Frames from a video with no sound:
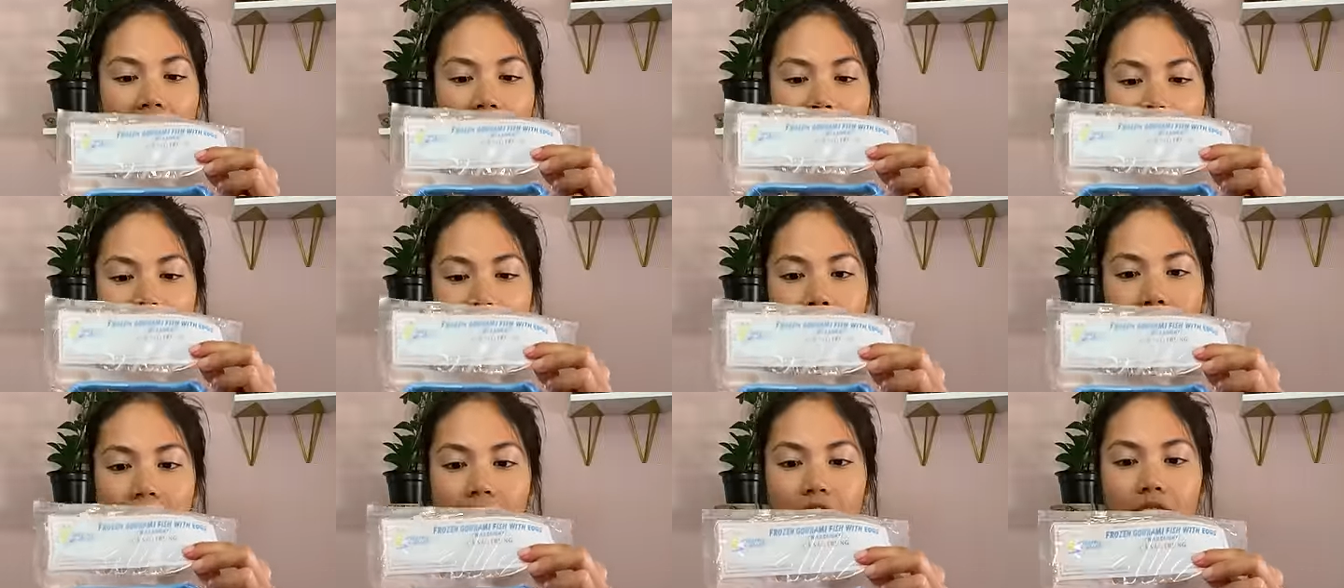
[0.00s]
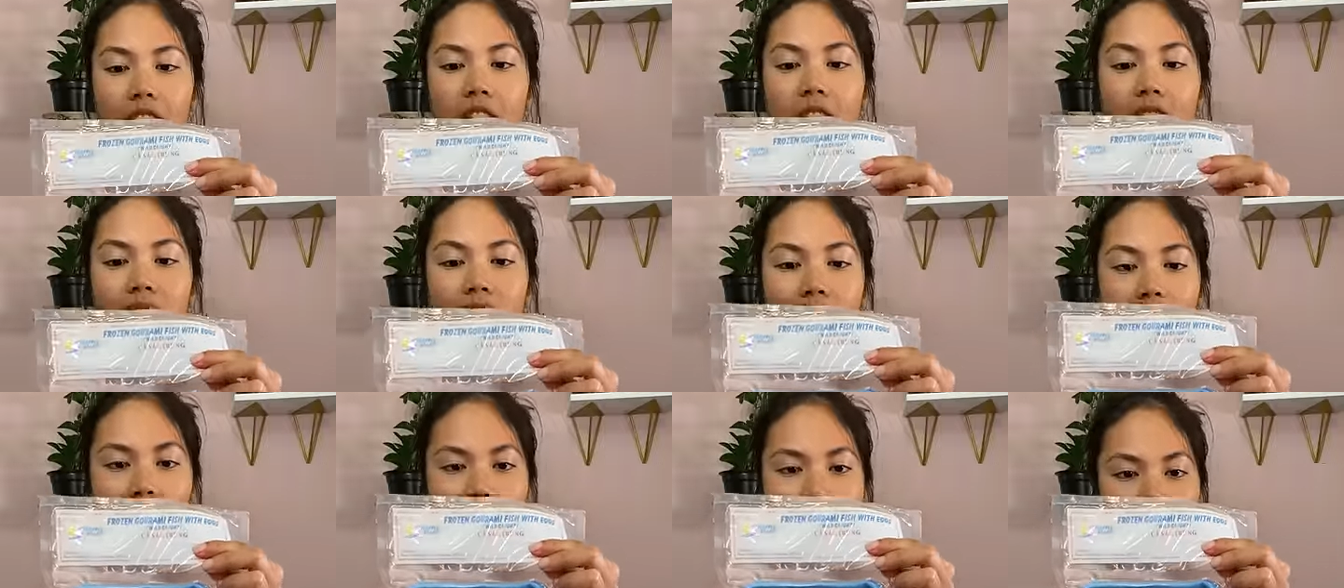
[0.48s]
I have
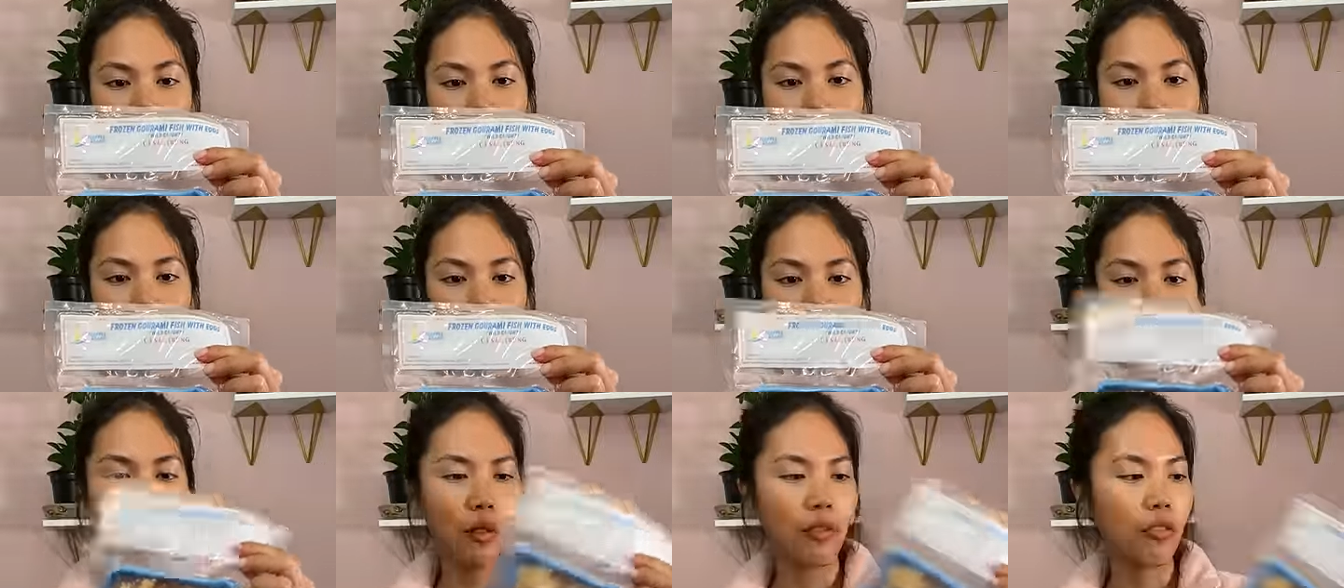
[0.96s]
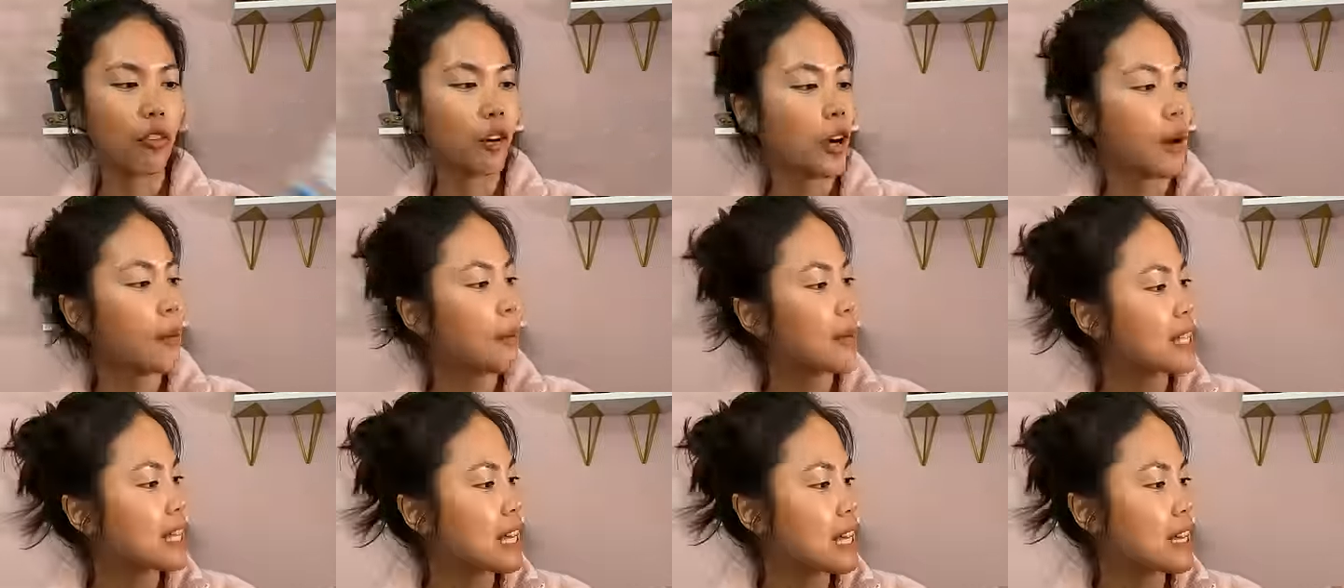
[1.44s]
not seen this one
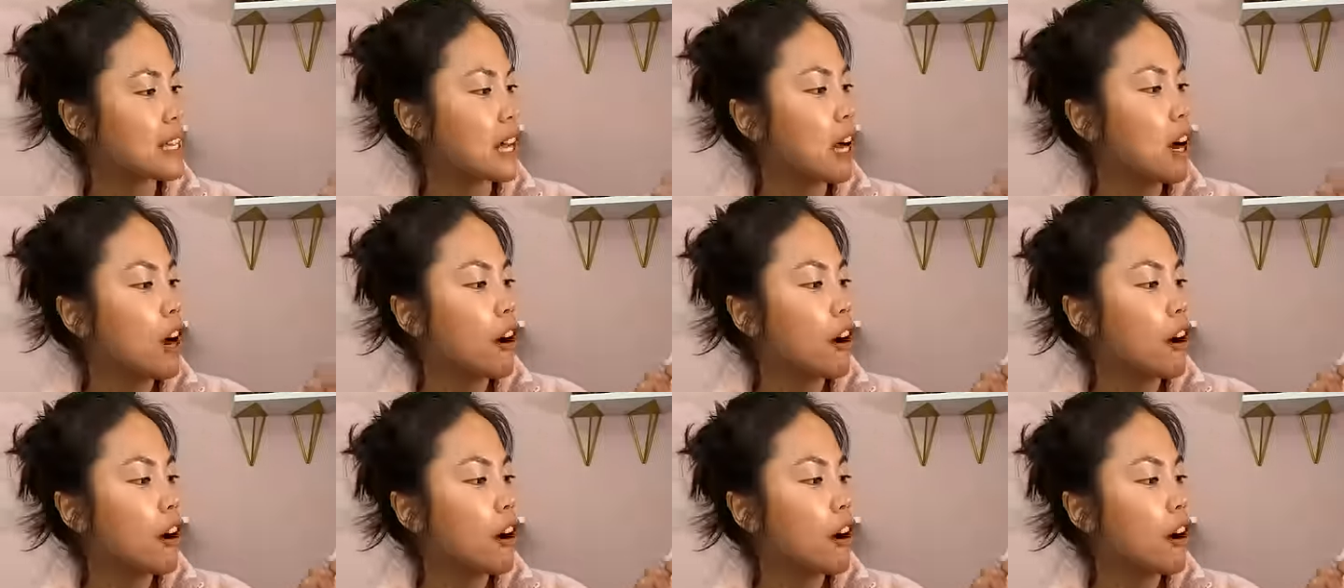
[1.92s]
before, but it says